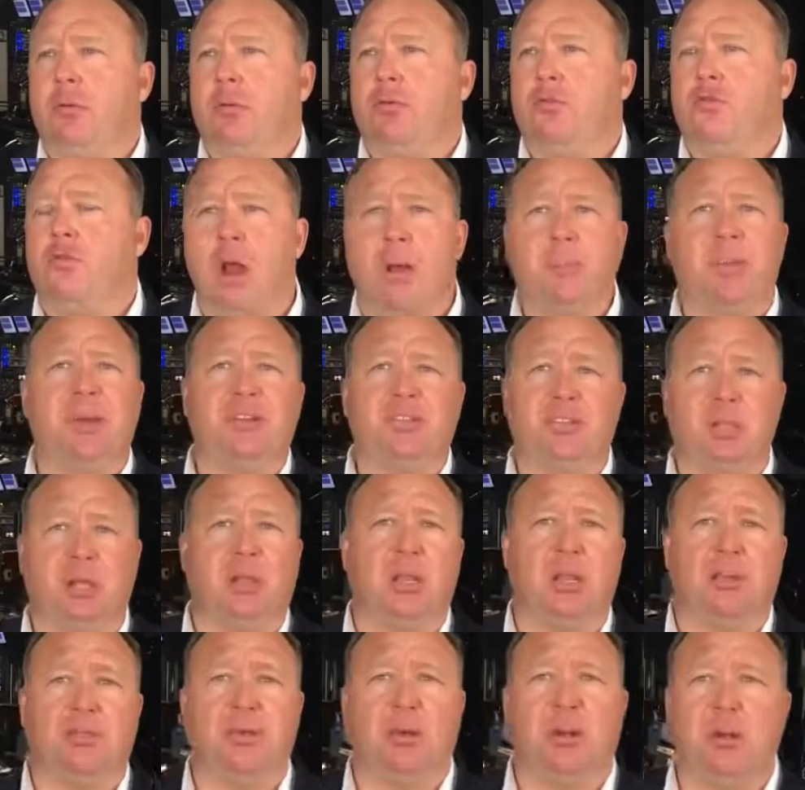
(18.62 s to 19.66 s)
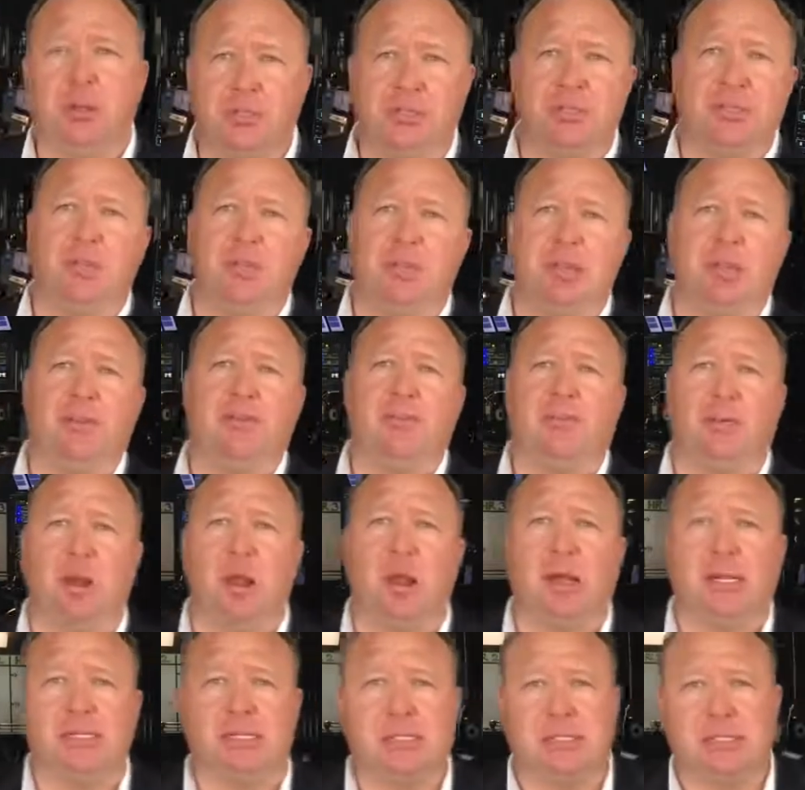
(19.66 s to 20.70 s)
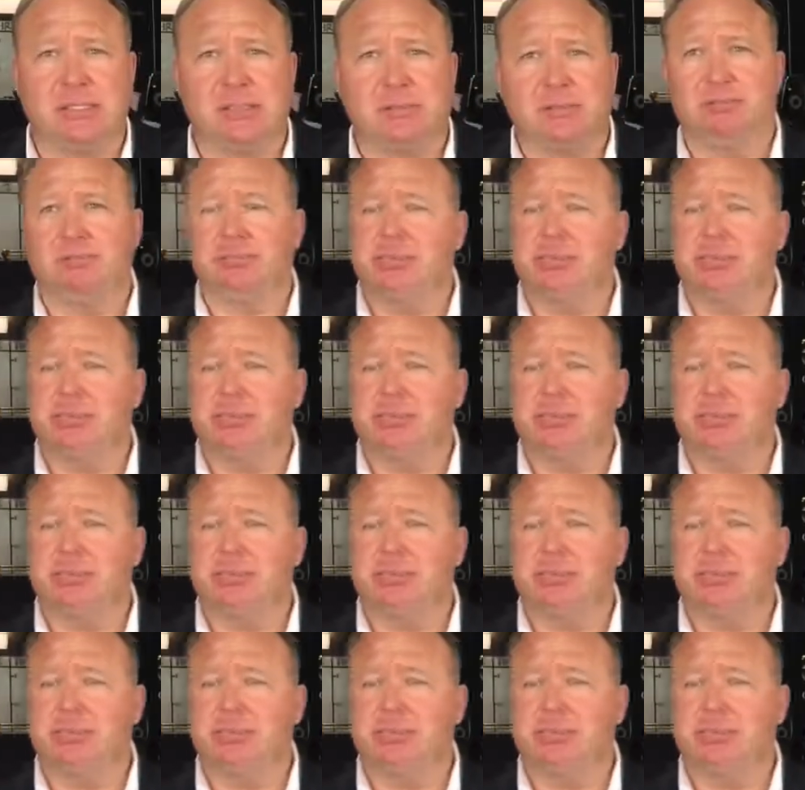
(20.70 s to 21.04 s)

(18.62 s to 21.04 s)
Trump has delivered on so many fronts,